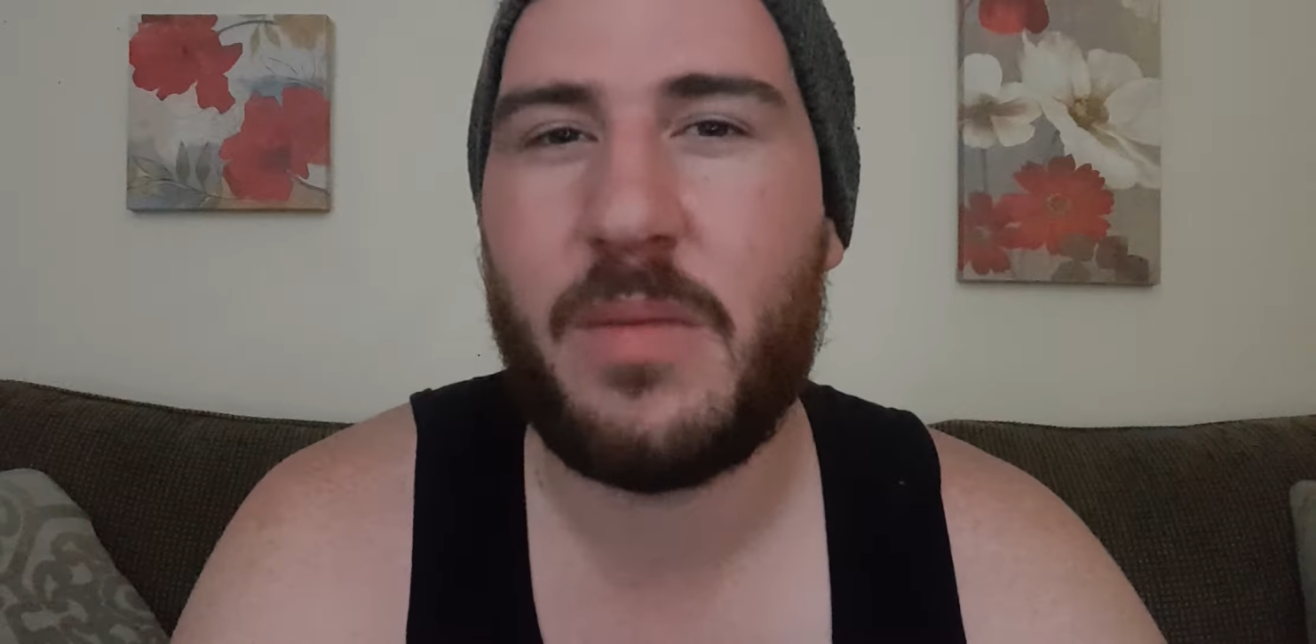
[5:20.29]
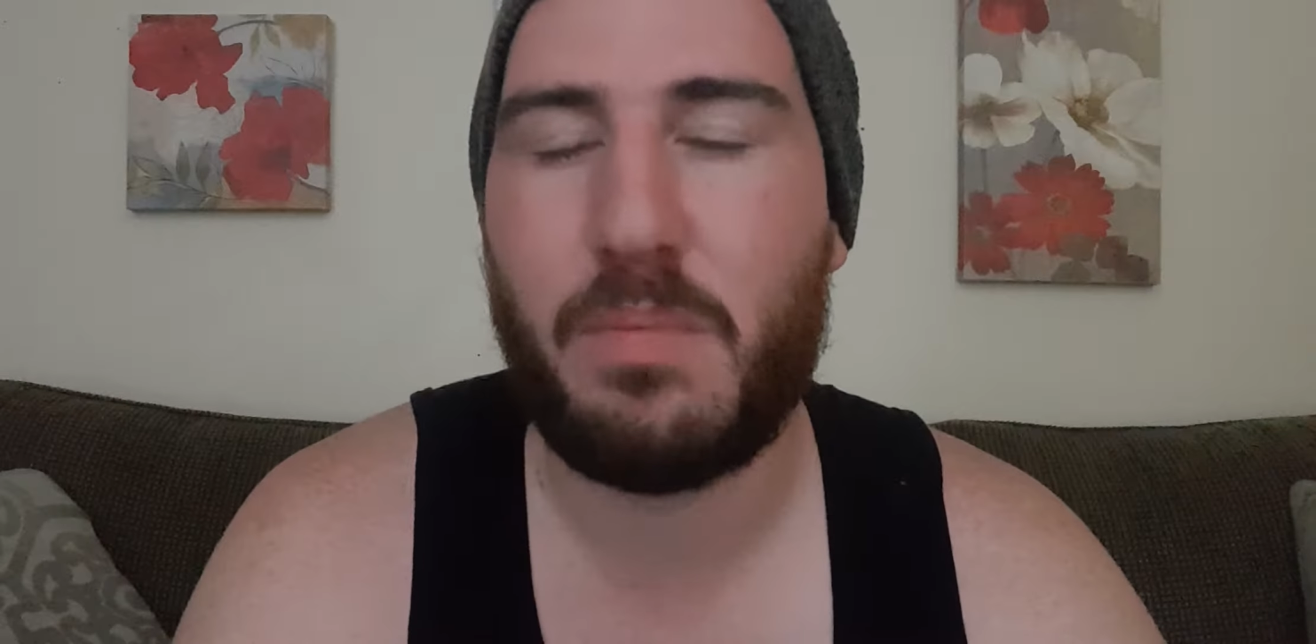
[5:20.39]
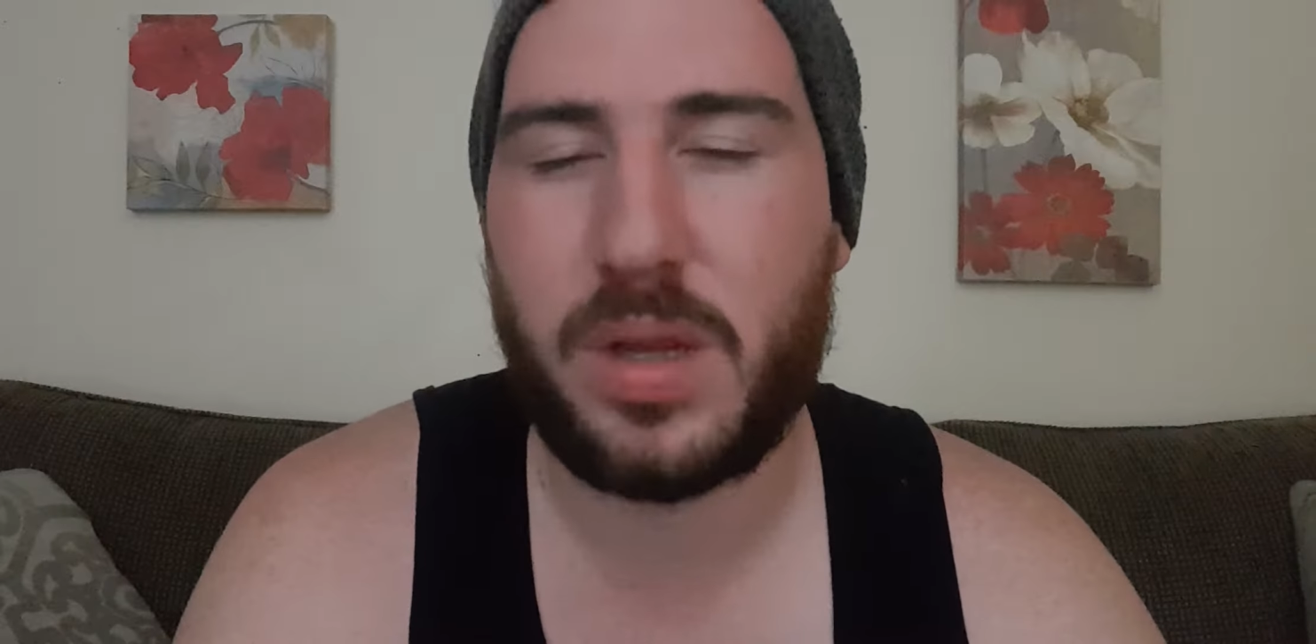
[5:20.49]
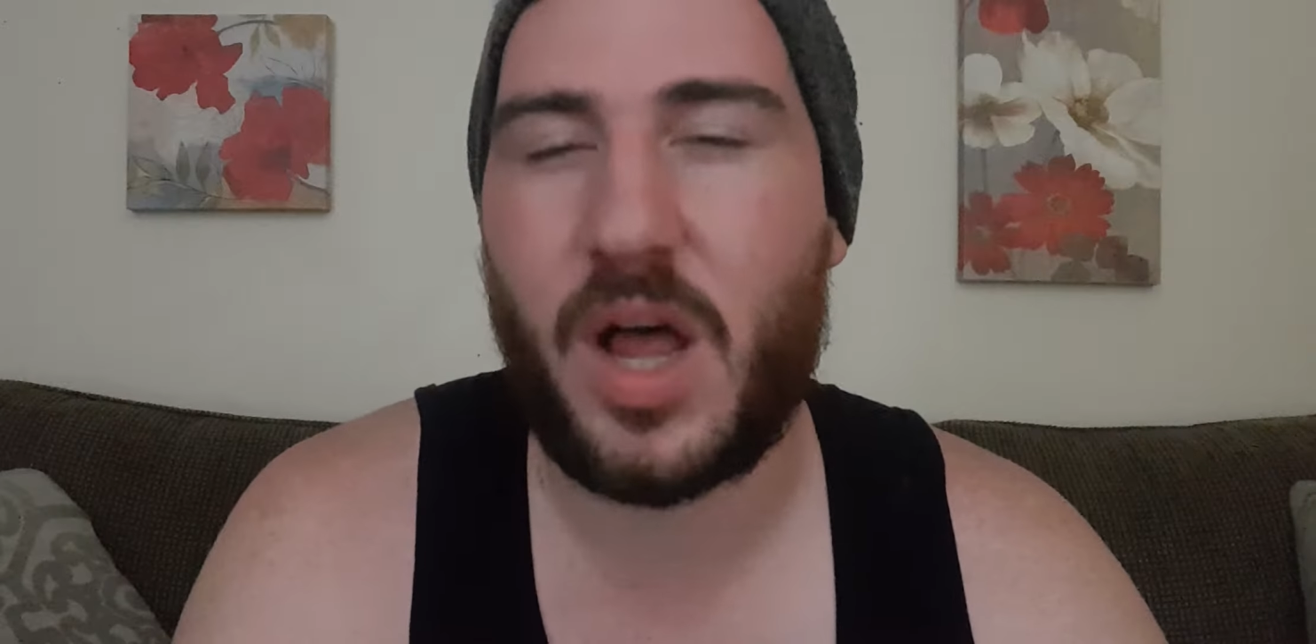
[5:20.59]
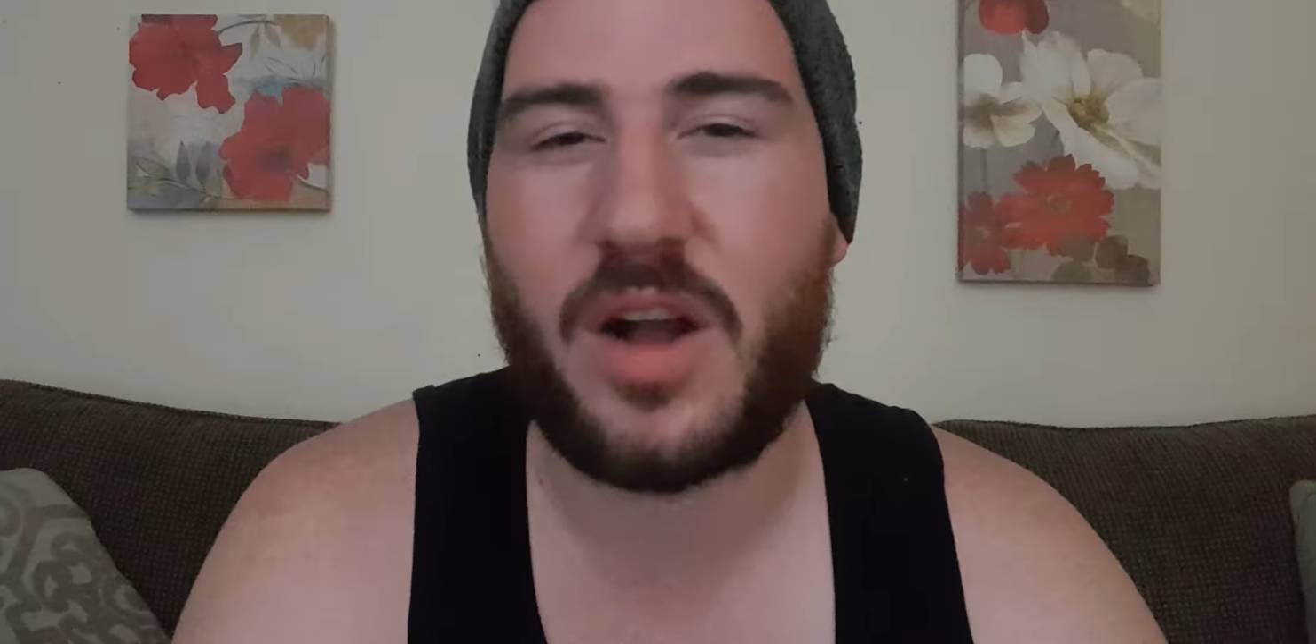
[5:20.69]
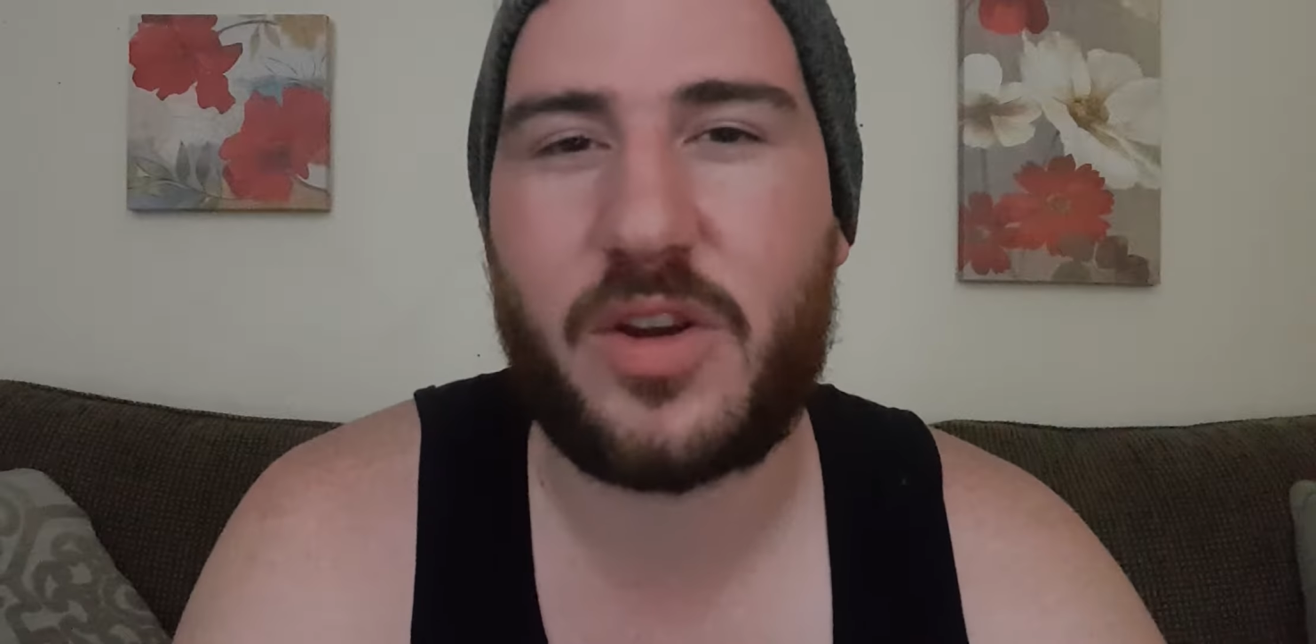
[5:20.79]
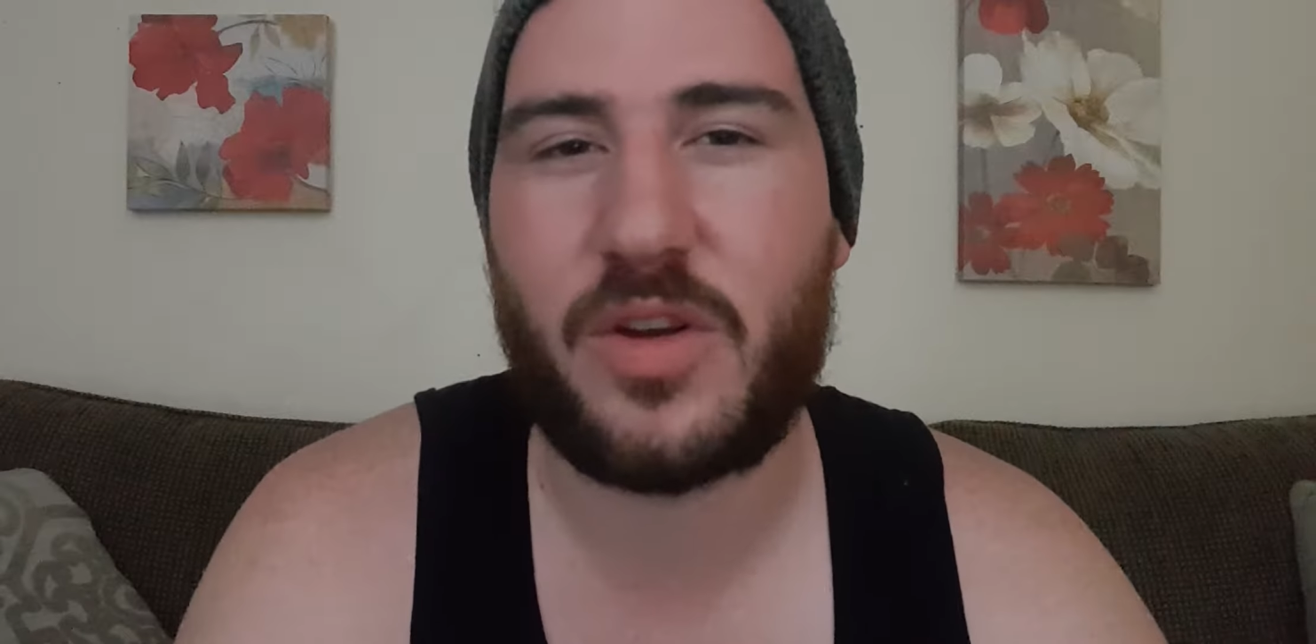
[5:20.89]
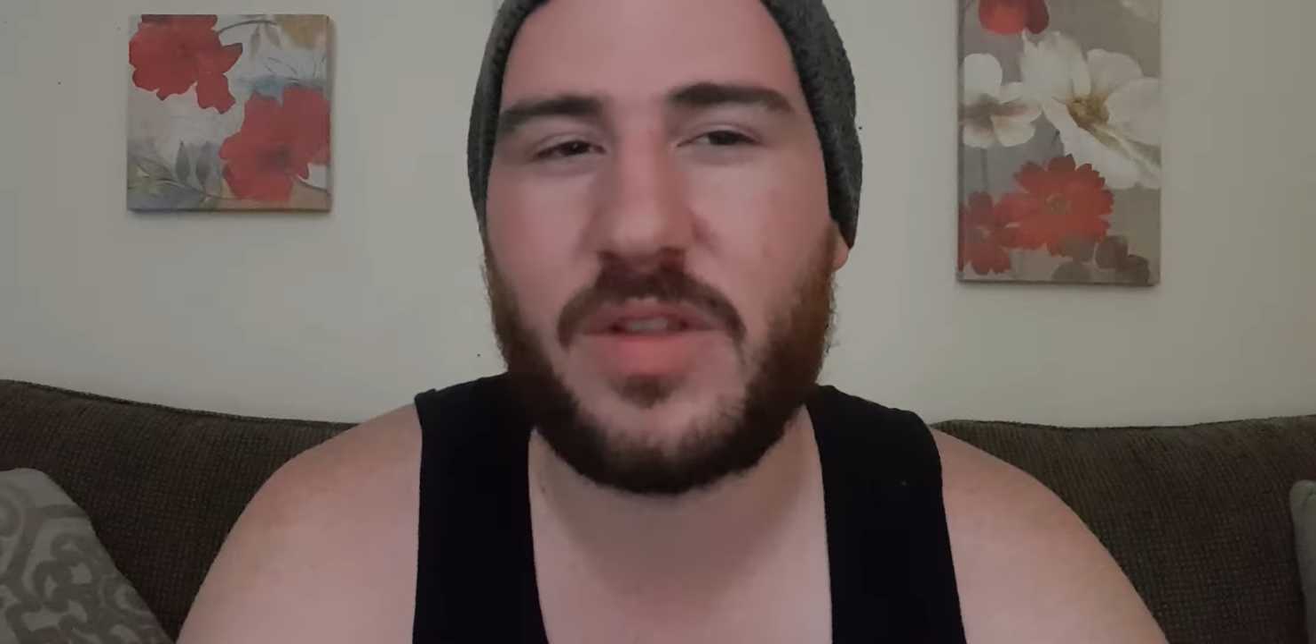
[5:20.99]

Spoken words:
blocker.